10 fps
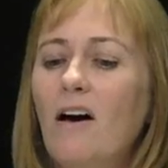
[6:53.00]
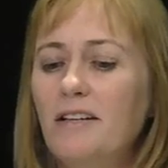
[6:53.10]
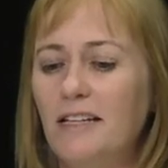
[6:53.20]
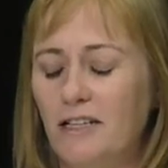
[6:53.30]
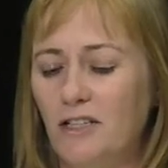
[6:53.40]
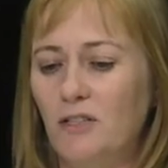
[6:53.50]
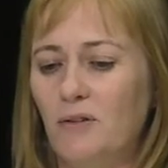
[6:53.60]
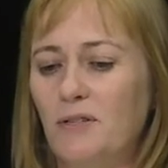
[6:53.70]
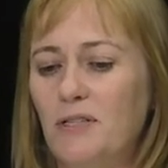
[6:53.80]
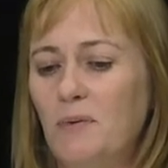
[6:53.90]
Oh, yeah,
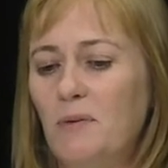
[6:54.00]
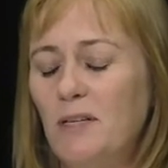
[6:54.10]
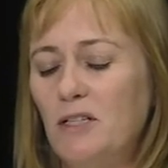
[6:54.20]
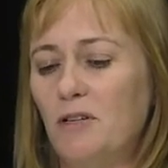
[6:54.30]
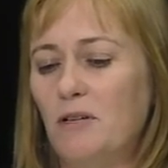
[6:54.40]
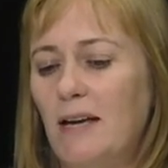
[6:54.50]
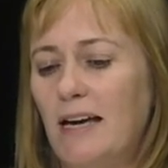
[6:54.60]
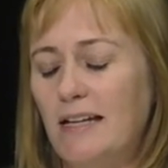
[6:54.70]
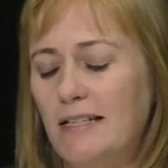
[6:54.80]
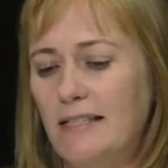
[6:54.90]
sure. So when we're talking
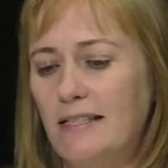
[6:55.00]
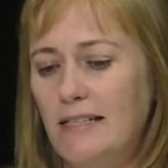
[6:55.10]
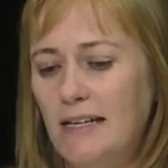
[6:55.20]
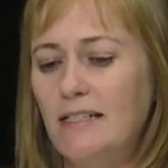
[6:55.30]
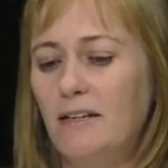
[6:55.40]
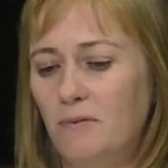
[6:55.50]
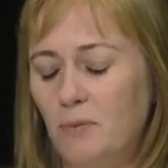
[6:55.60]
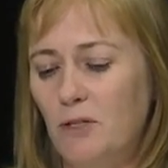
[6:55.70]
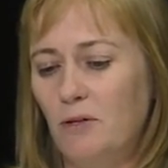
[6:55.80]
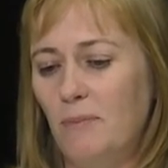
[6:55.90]
about incentives,
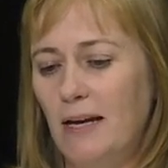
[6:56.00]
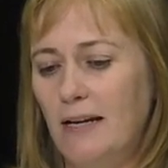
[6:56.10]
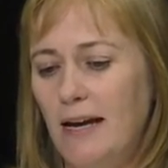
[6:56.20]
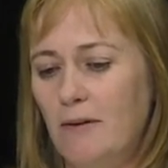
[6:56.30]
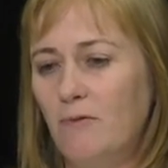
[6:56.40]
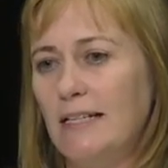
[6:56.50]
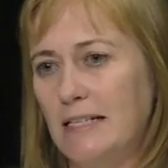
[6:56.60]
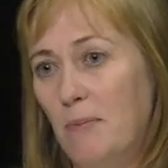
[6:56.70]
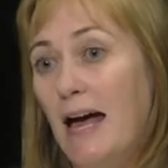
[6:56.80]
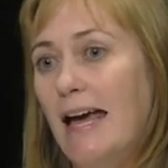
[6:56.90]
we're talking about
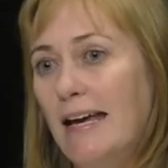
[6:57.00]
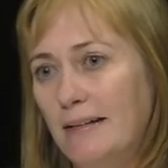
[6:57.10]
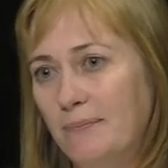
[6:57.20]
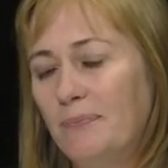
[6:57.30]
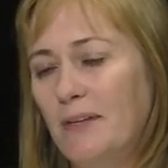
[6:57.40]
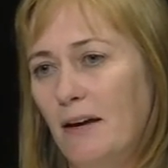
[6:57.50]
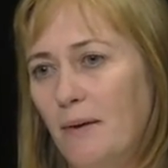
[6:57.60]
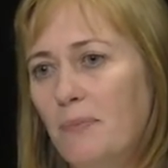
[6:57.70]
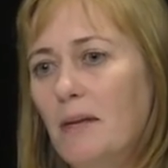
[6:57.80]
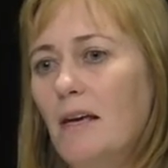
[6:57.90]
at-risk pay. Yeah.
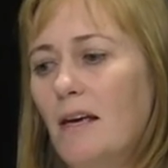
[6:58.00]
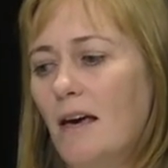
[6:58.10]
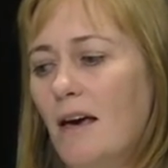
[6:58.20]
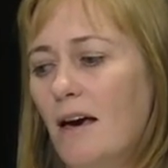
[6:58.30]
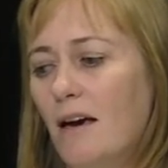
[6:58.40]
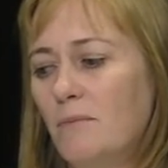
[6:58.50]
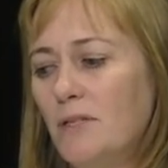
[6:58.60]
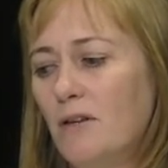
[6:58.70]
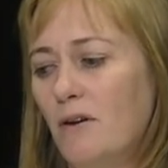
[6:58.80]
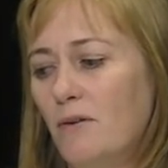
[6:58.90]

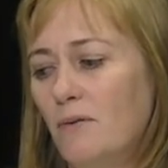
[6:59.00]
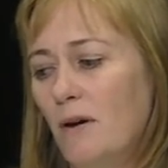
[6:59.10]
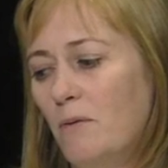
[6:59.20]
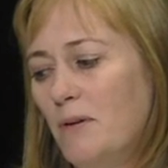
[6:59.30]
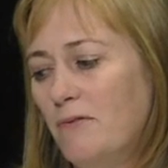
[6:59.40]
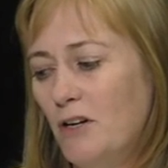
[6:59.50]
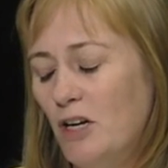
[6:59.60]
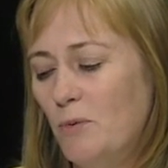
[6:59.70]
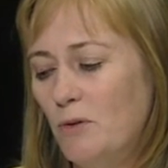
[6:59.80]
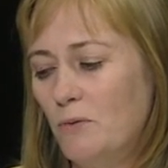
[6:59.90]
So it would be
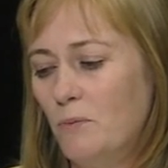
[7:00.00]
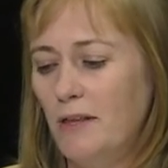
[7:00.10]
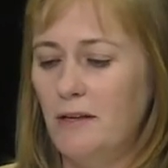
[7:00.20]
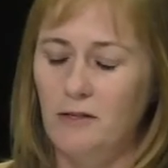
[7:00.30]
variable, whether